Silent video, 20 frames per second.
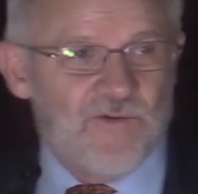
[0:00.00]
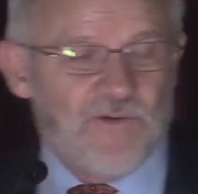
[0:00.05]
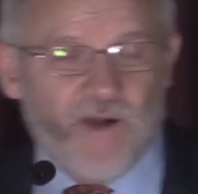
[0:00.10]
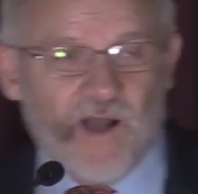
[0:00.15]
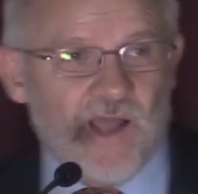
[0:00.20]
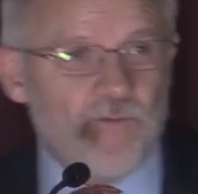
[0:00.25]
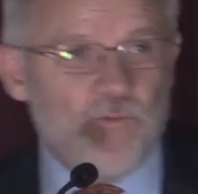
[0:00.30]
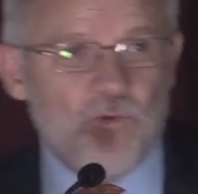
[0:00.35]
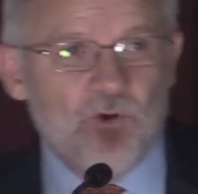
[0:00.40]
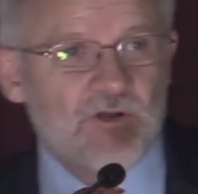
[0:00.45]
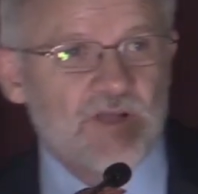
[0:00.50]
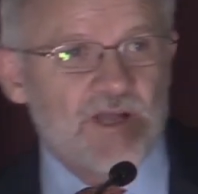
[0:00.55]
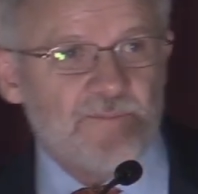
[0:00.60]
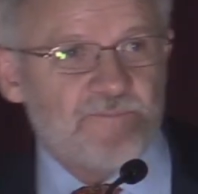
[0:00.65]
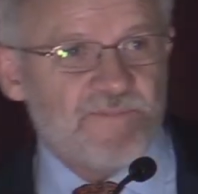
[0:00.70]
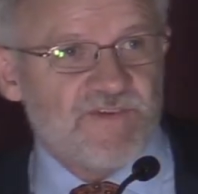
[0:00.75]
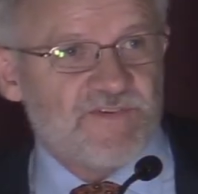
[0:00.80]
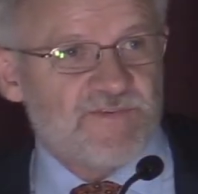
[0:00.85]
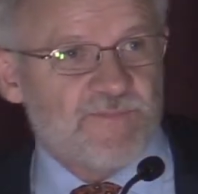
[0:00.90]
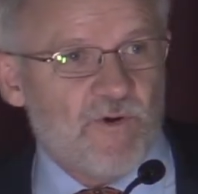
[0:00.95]
I woke
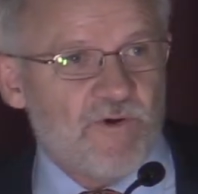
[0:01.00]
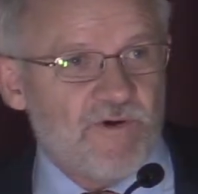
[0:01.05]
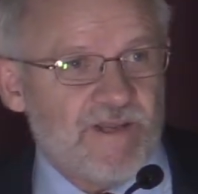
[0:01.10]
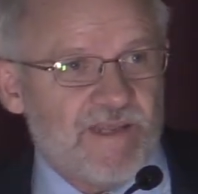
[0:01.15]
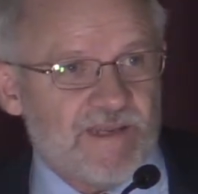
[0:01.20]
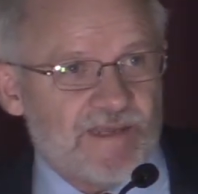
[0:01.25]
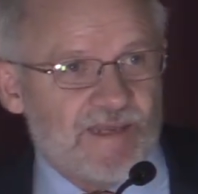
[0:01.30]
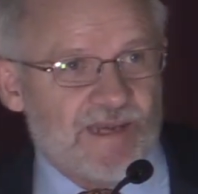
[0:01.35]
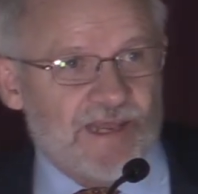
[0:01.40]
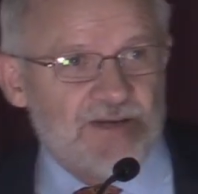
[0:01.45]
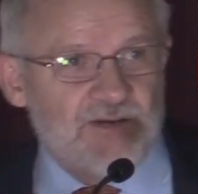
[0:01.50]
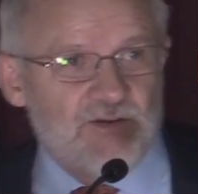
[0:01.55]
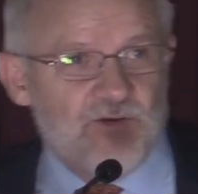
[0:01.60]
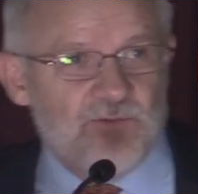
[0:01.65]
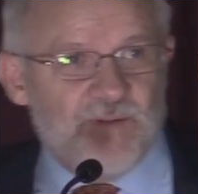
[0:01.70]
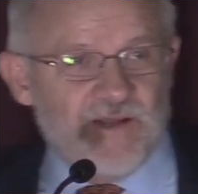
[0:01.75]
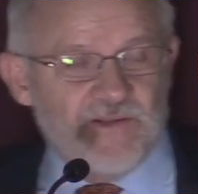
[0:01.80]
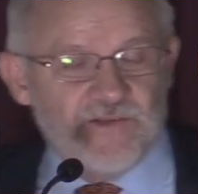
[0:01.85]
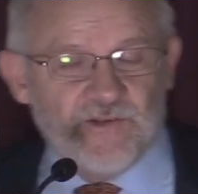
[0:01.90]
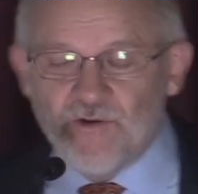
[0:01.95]
up this morning, and I don't know
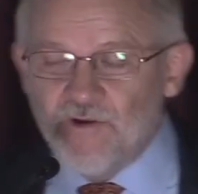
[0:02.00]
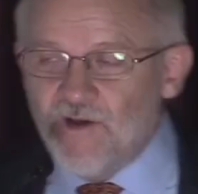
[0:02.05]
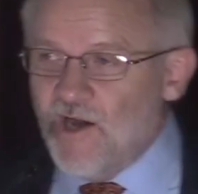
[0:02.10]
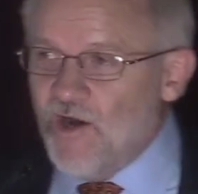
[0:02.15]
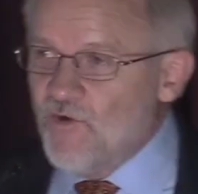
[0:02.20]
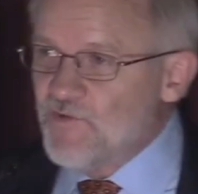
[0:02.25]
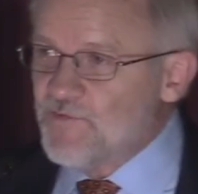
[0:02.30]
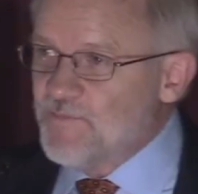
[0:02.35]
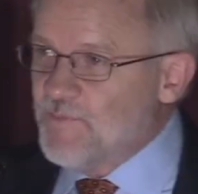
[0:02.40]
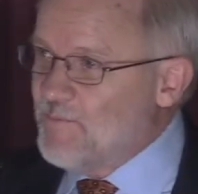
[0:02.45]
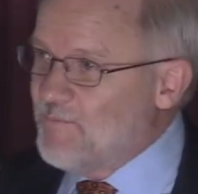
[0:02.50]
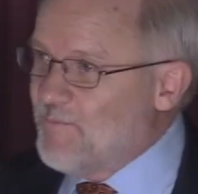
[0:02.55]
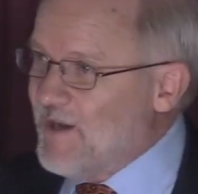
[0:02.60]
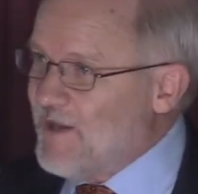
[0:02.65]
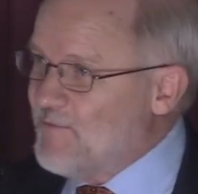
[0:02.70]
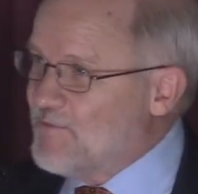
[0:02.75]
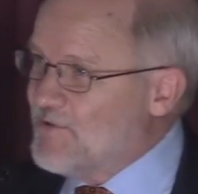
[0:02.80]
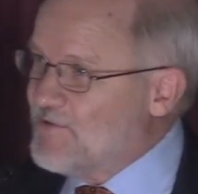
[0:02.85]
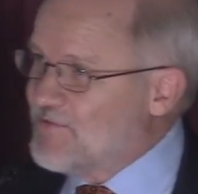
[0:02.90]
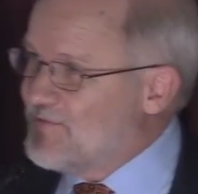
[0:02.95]
about your house, but
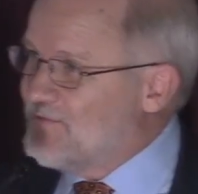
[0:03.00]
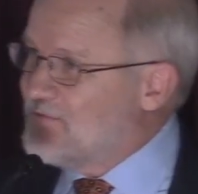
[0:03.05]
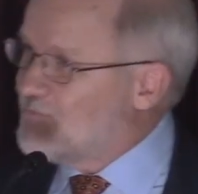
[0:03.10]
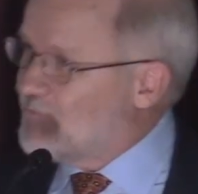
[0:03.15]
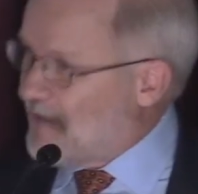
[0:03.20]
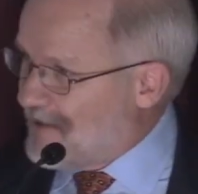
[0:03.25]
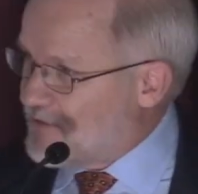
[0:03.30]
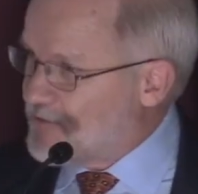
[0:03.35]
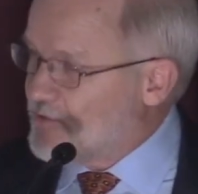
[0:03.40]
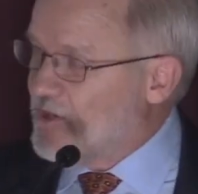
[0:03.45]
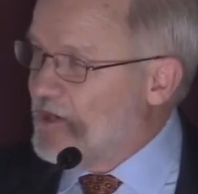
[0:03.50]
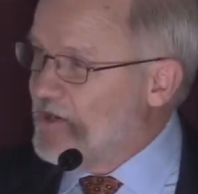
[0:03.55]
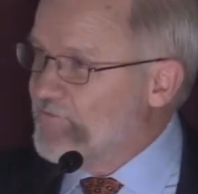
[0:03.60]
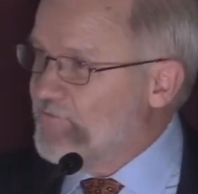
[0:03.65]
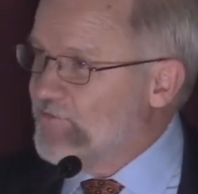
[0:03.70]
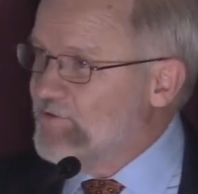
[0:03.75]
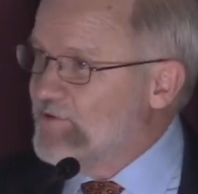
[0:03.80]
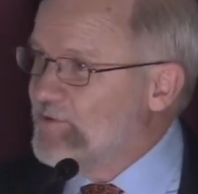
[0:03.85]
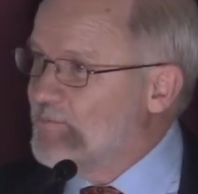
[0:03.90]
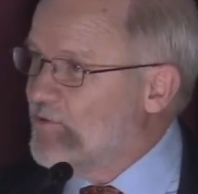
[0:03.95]
mine was rather
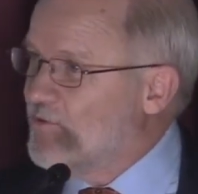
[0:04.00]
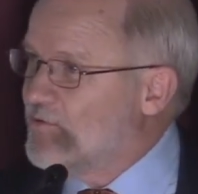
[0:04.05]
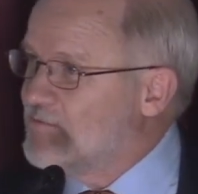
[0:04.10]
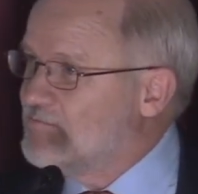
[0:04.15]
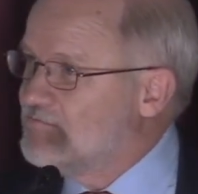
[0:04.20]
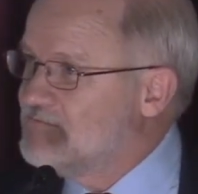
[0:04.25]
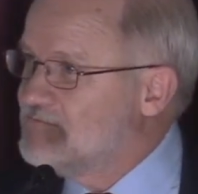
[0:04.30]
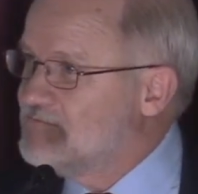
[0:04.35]
comfortable.